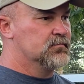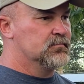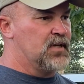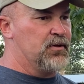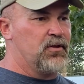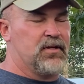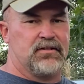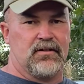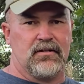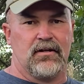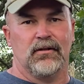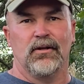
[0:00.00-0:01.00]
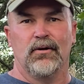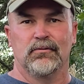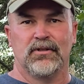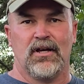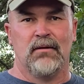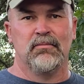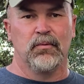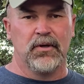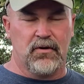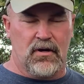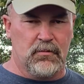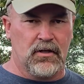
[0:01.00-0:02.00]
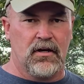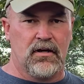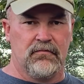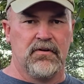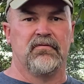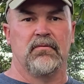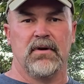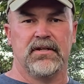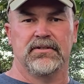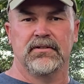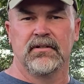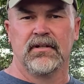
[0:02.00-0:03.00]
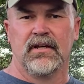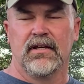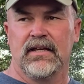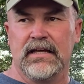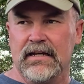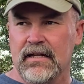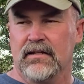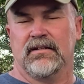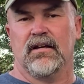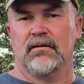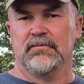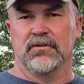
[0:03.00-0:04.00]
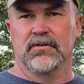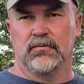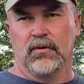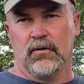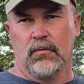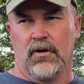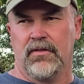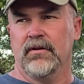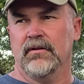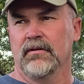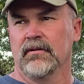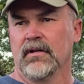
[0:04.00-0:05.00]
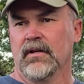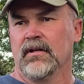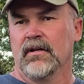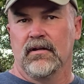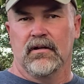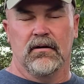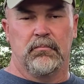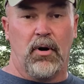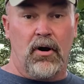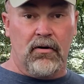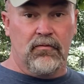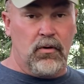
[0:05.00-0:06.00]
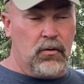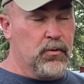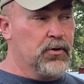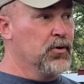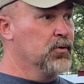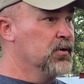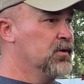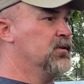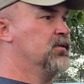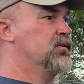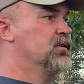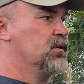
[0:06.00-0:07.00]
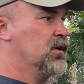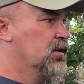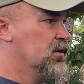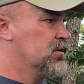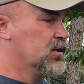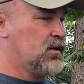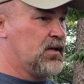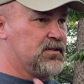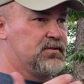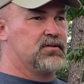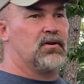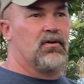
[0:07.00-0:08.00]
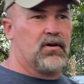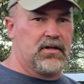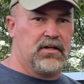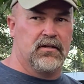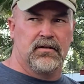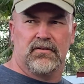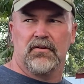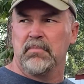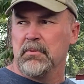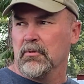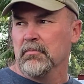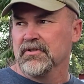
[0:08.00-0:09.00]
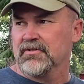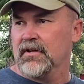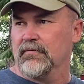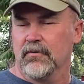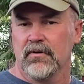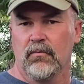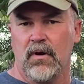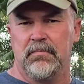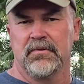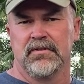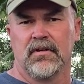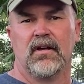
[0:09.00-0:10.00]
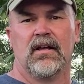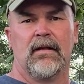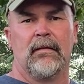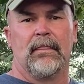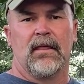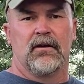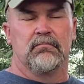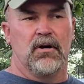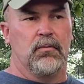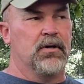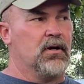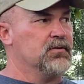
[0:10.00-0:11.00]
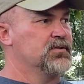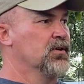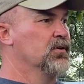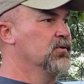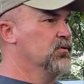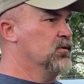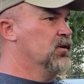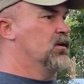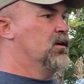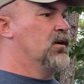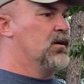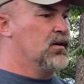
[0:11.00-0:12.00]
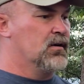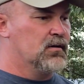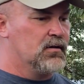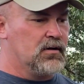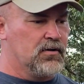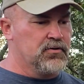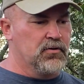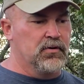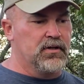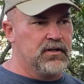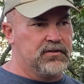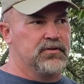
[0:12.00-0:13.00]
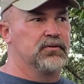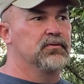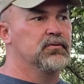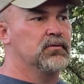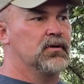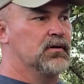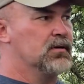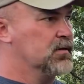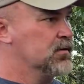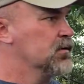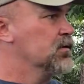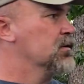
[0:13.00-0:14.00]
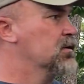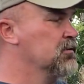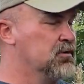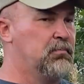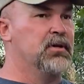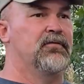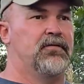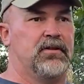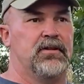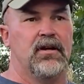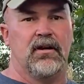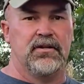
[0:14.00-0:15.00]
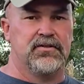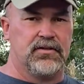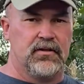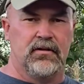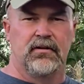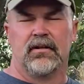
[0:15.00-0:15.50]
I know that sounds like a long time, but we cram a lot of information in that time, so it's well worth it. Part of what we're doing, the classes are, again, so people will be safe with their weapons, but we also are doing it to benefit the Heritage Center.